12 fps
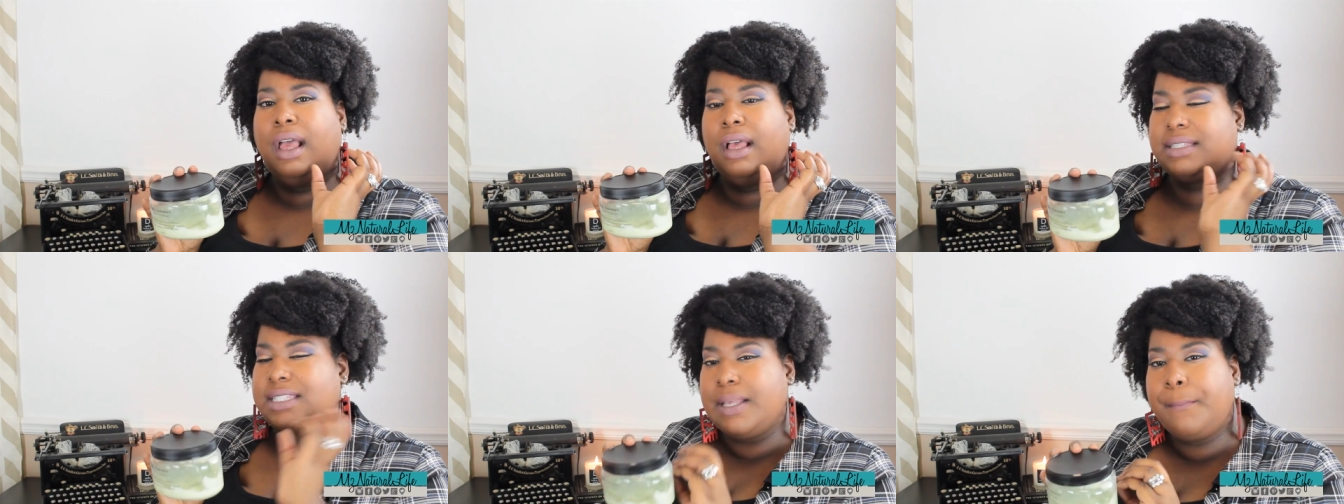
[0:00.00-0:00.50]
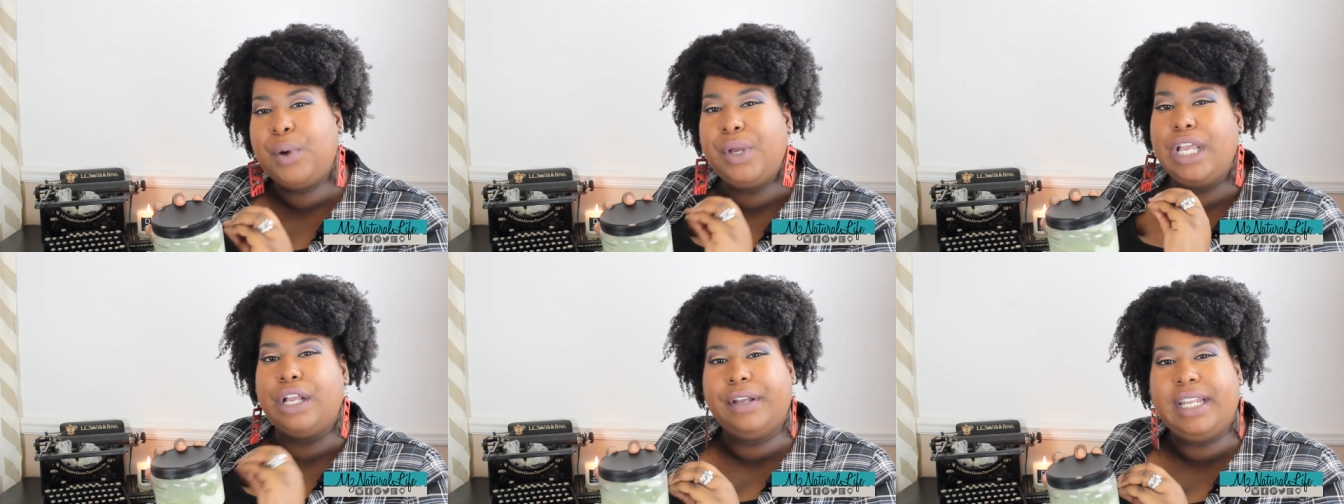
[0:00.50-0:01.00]
simple
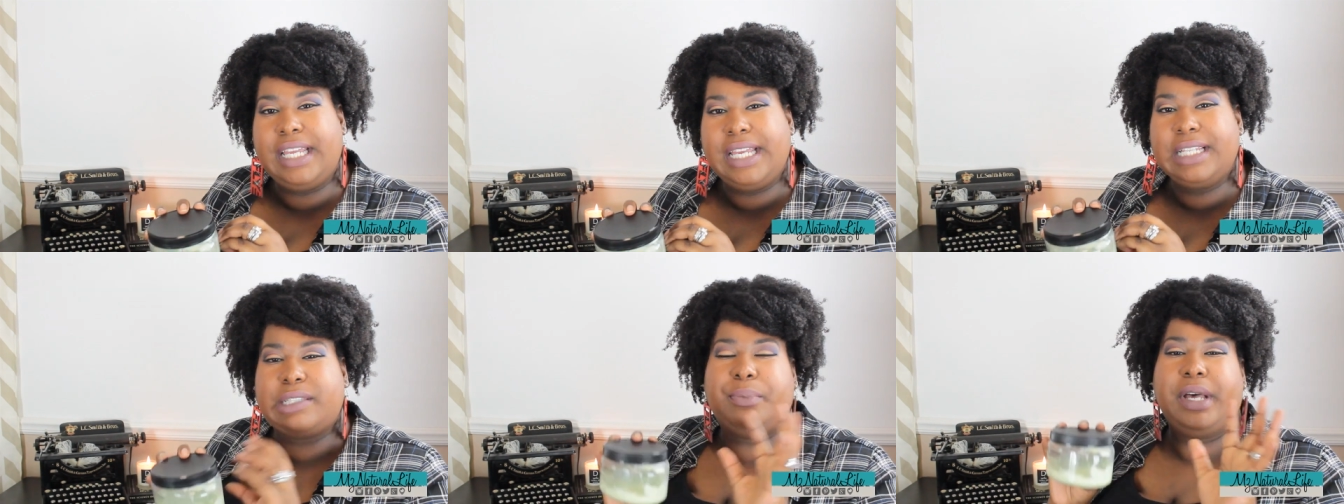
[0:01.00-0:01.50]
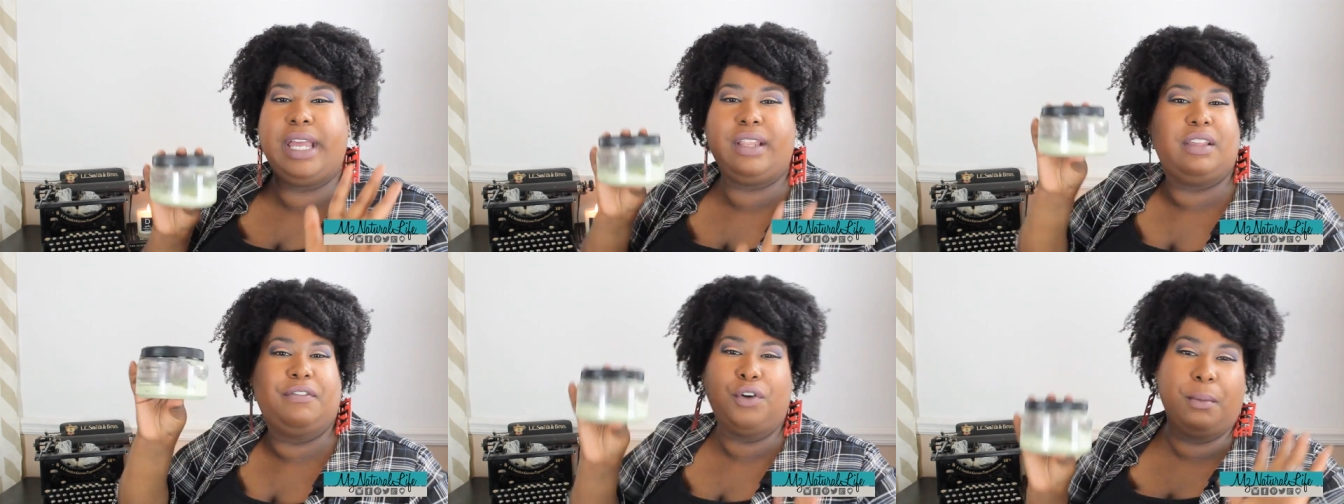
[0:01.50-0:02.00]
ingredients but
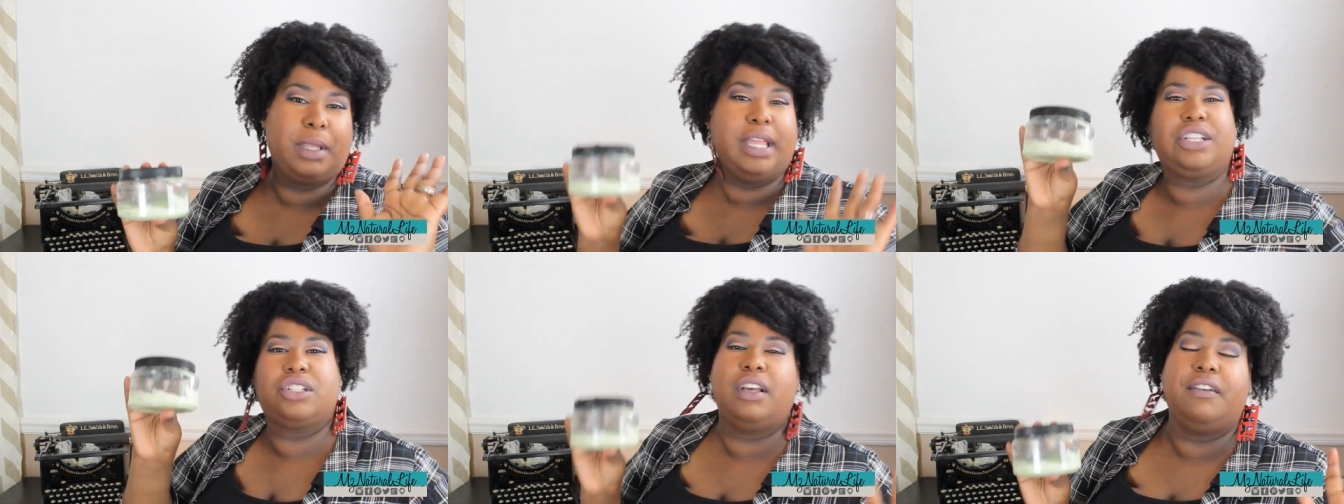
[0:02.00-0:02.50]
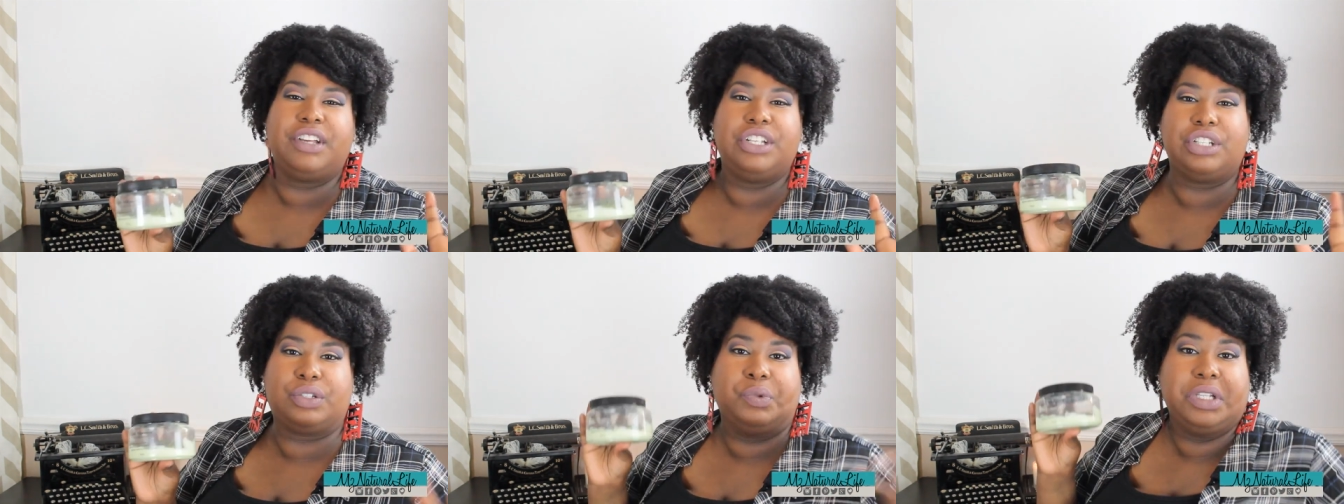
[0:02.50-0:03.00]
the formulation of it
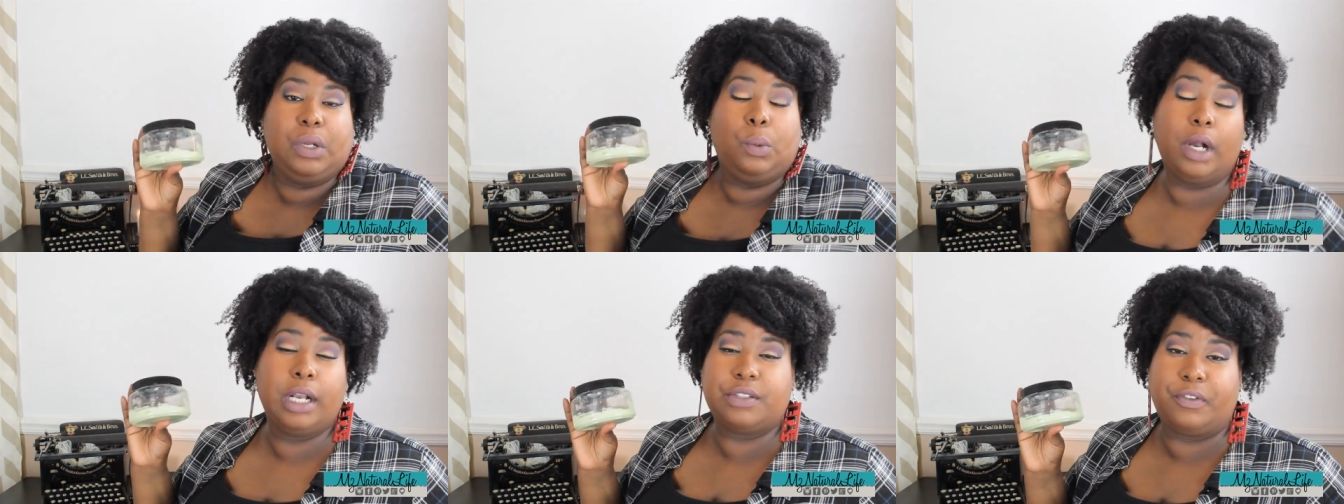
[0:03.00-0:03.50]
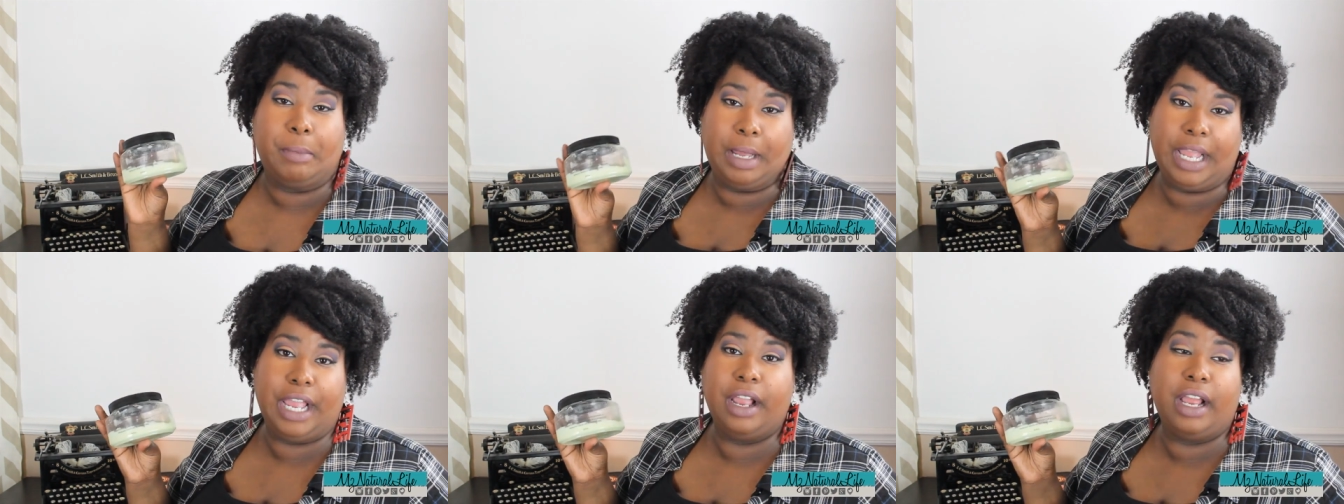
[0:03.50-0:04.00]
just really works for my
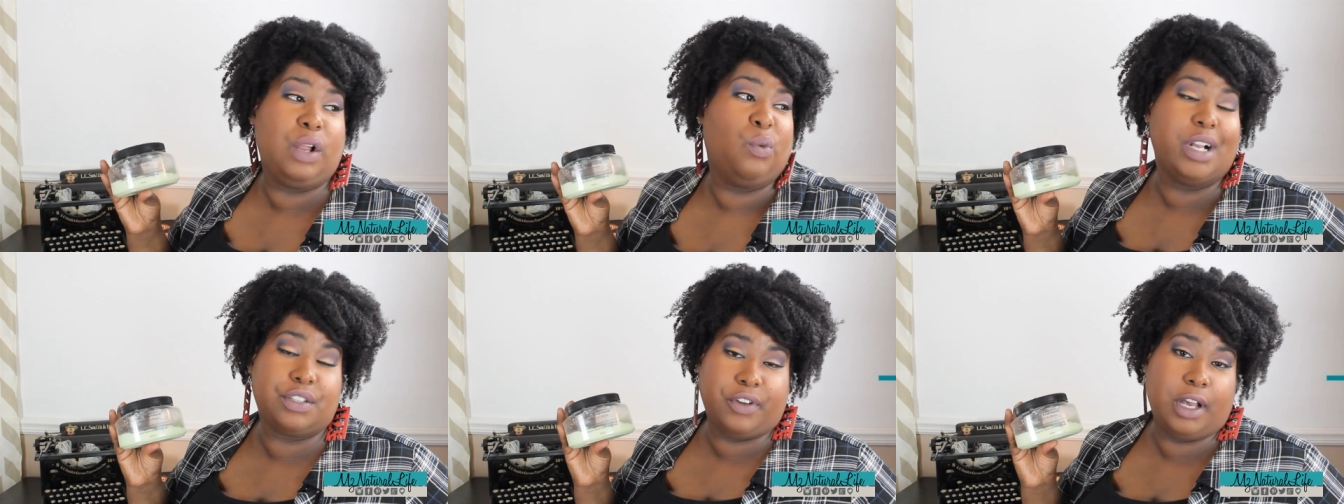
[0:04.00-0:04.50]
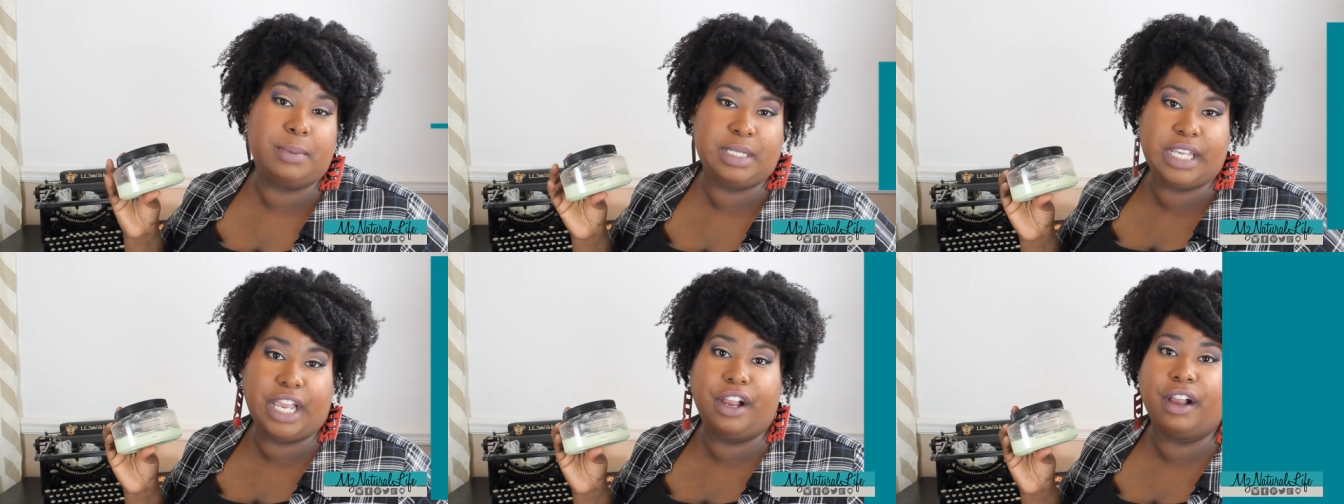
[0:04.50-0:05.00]
hair and it works for hubby's
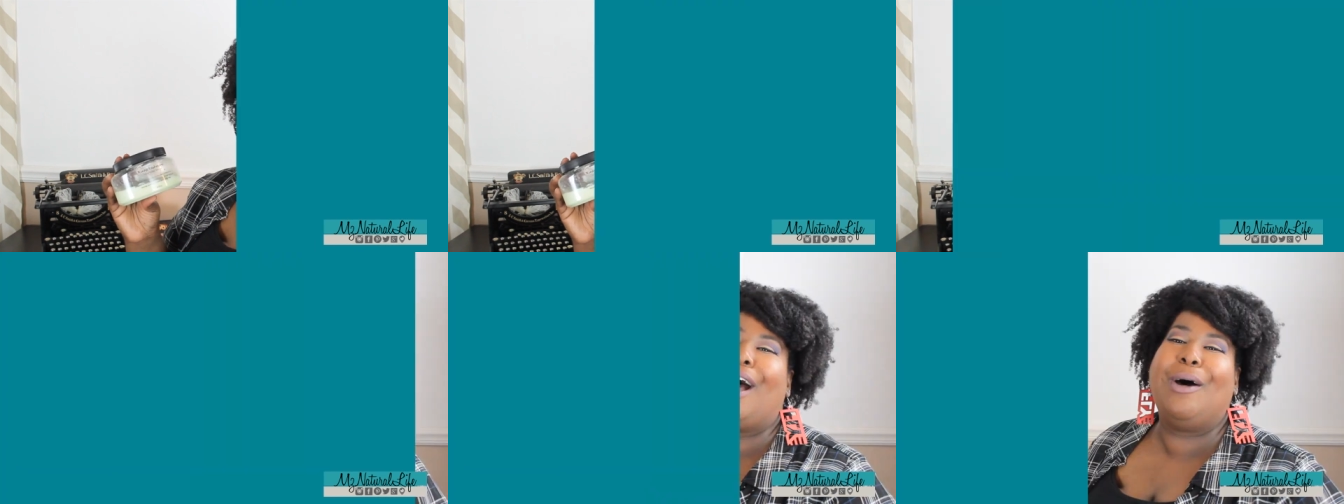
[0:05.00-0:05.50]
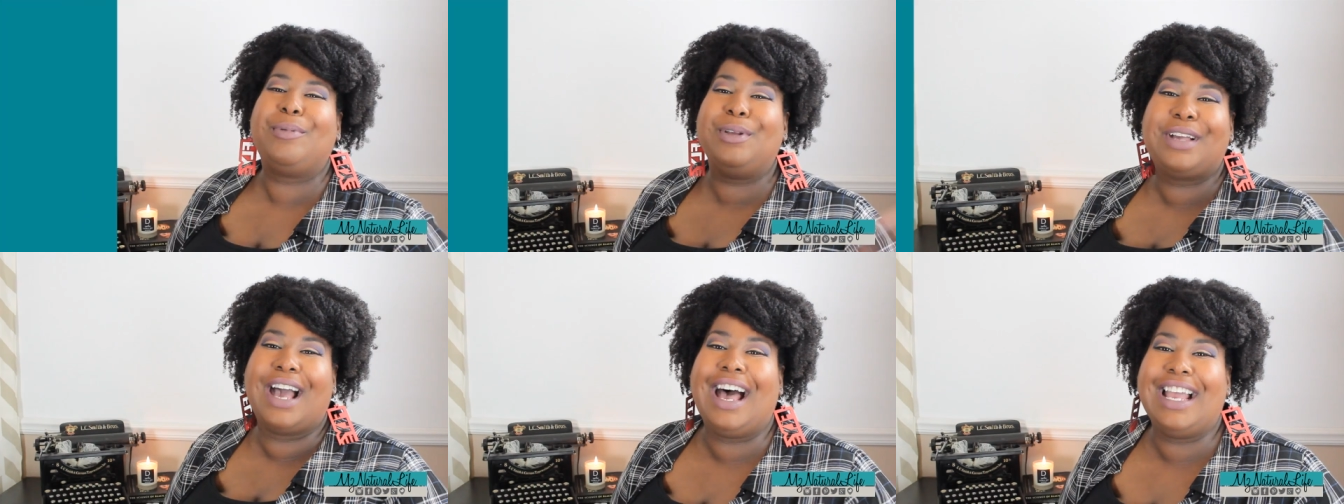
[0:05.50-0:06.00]
hair so i hope
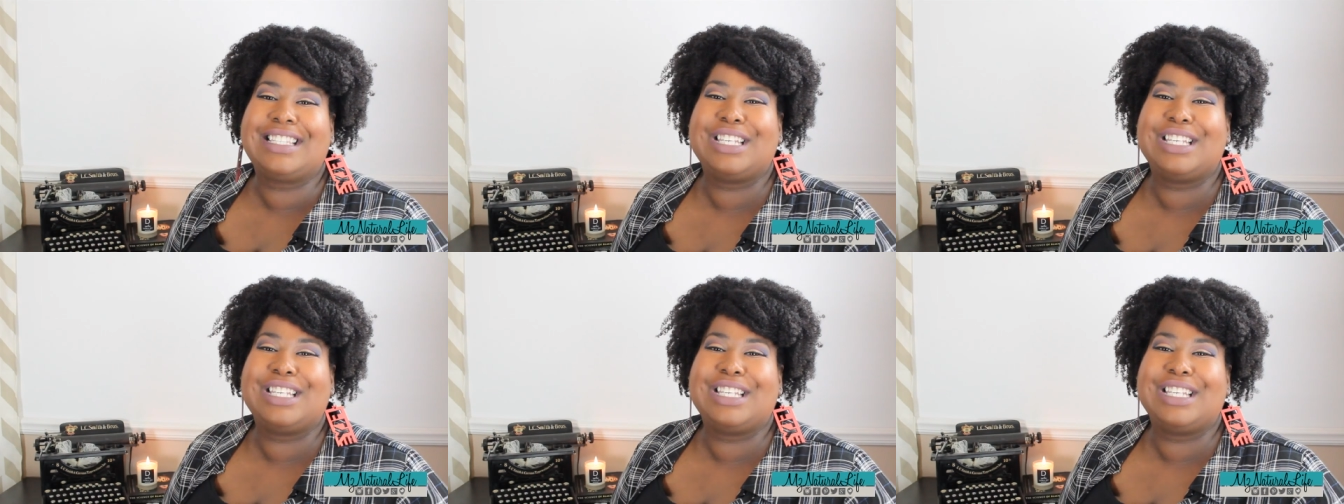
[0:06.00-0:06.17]
you guys